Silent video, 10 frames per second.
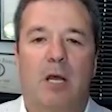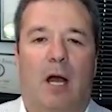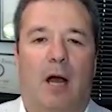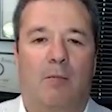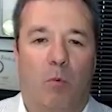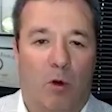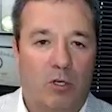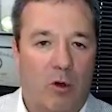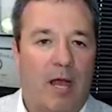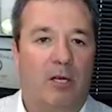We're
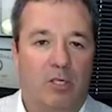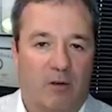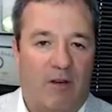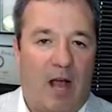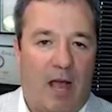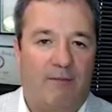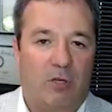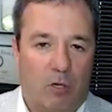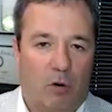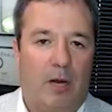trying to
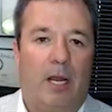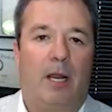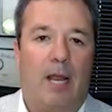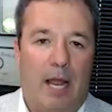survive during